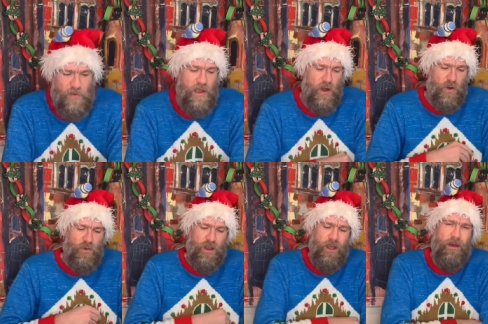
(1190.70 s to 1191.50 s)

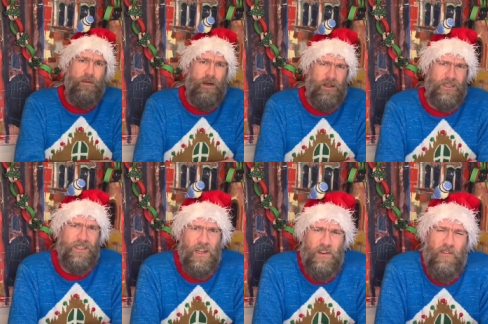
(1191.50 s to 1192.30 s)
own
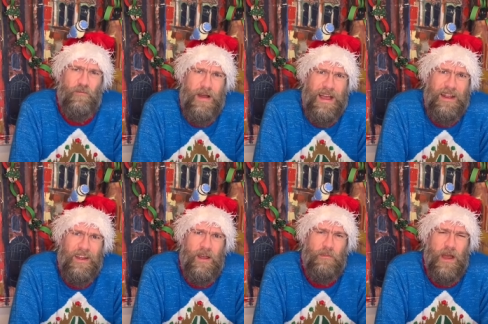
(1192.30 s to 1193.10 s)
Son of
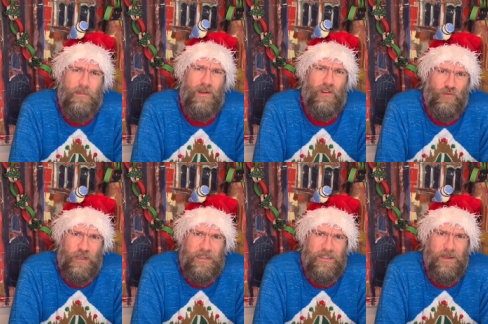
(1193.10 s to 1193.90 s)
Man by
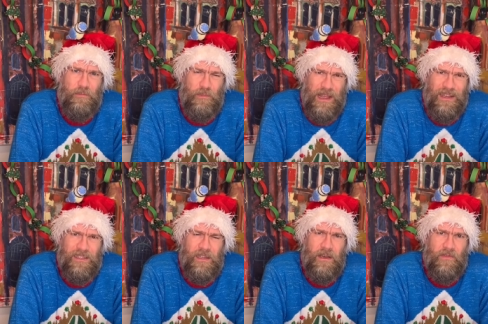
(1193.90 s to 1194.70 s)
Magritte
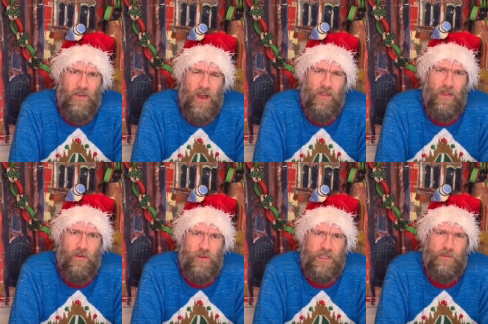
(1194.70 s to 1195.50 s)
based Father
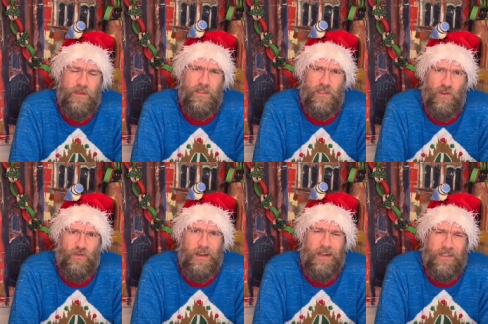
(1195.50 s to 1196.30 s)
Christmas
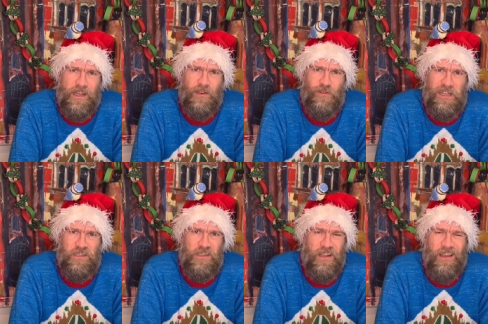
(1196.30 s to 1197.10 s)
surreal
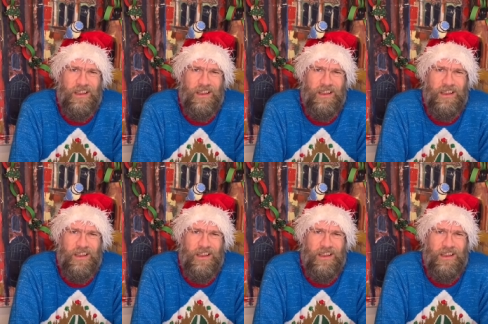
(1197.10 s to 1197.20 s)
decoration.